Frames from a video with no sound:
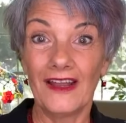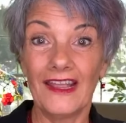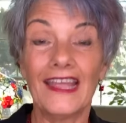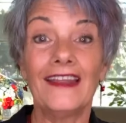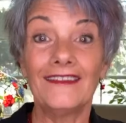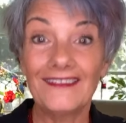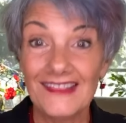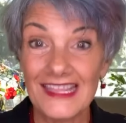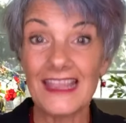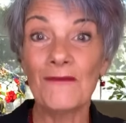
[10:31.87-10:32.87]
It is
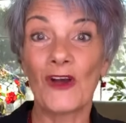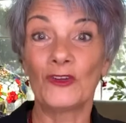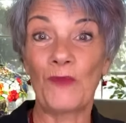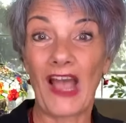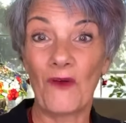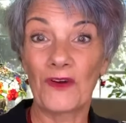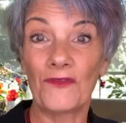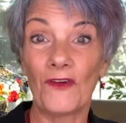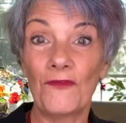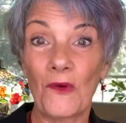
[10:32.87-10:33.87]
the most
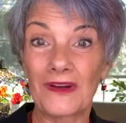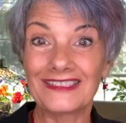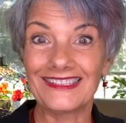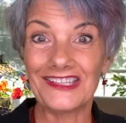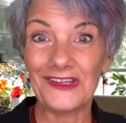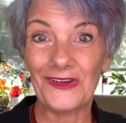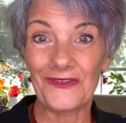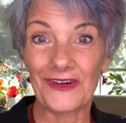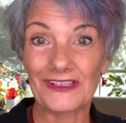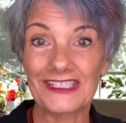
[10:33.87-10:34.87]
powerful force in the
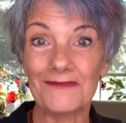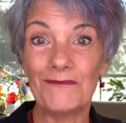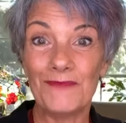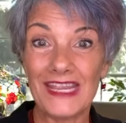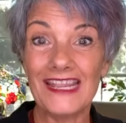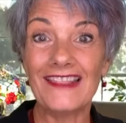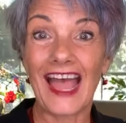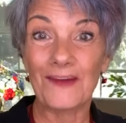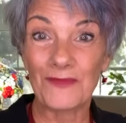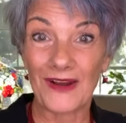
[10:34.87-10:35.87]
universe to be
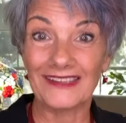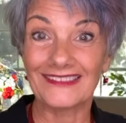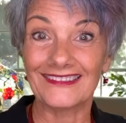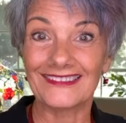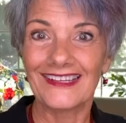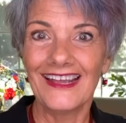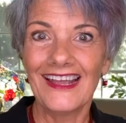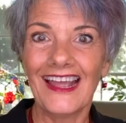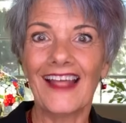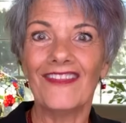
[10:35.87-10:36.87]
that presence.
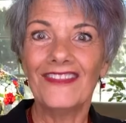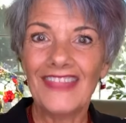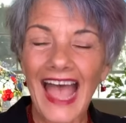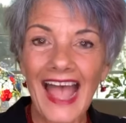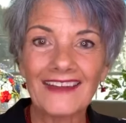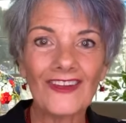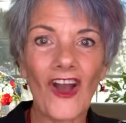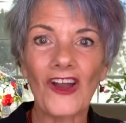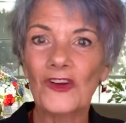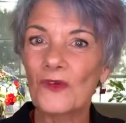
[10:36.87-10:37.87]
And that's
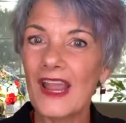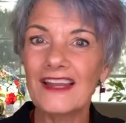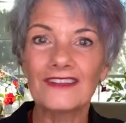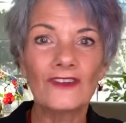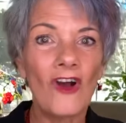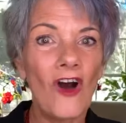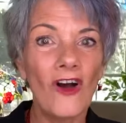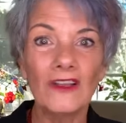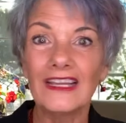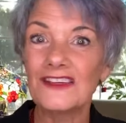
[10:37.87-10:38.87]
our greatest
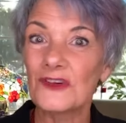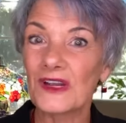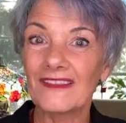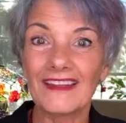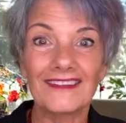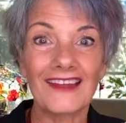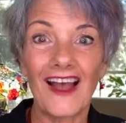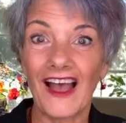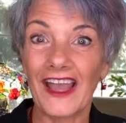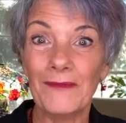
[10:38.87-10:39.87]
calling during this
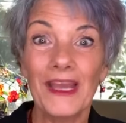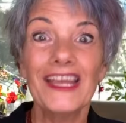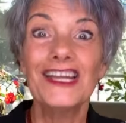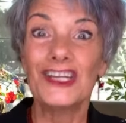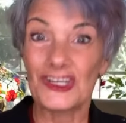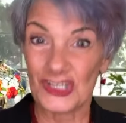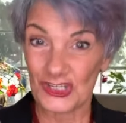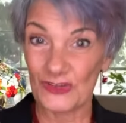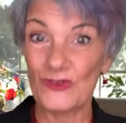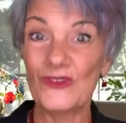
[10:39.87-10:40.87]
time, to
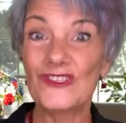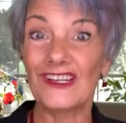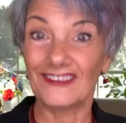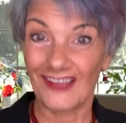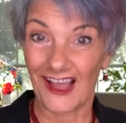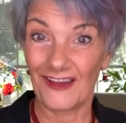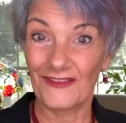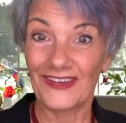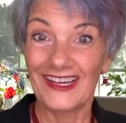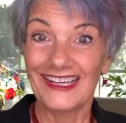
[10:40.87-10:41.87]
choose love.
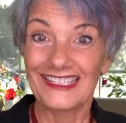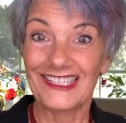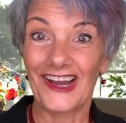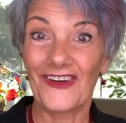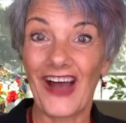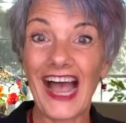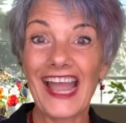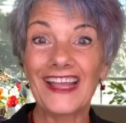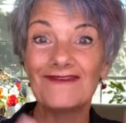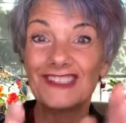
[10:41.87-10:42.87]
So I
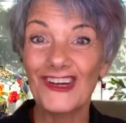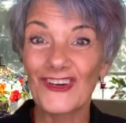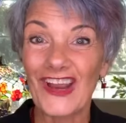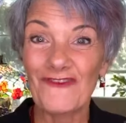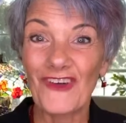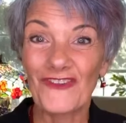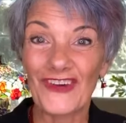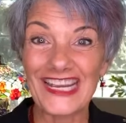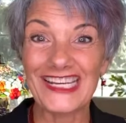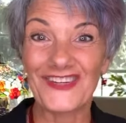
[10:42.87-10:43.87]
am so grateful for
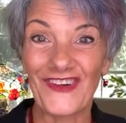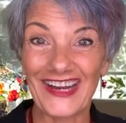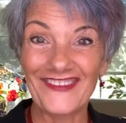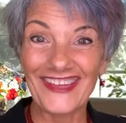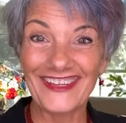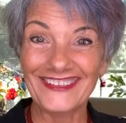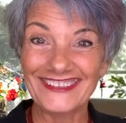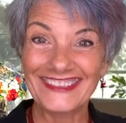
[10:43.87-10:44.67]
each one of you.